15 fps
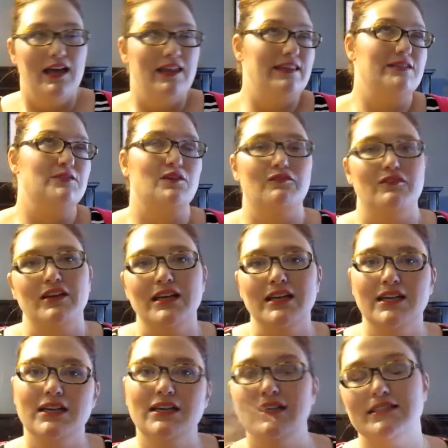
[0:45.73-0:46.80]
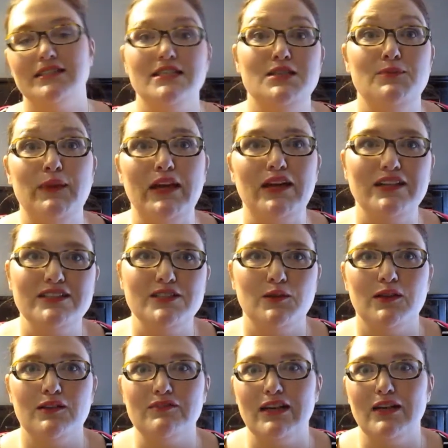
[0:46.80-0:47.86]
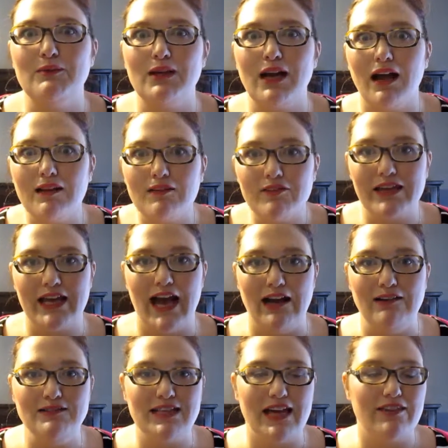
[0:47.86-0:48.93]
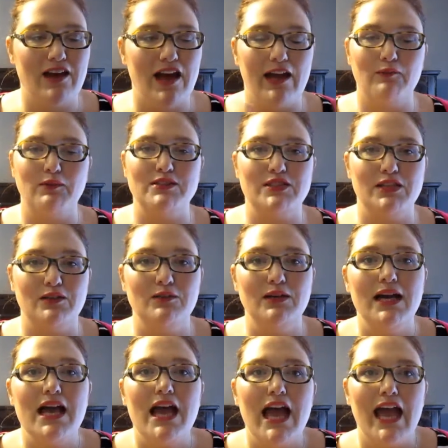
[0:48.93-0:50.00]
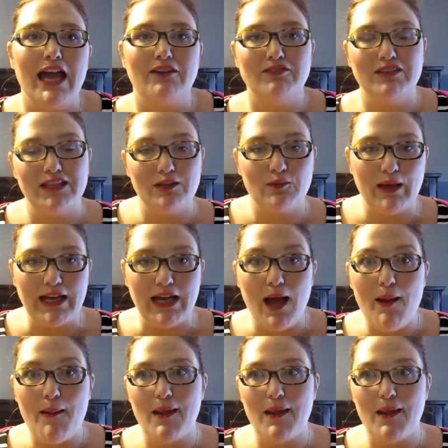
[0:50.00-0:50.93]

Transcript: they sort of disappear into her room or all over the house, I thought I would do a really quick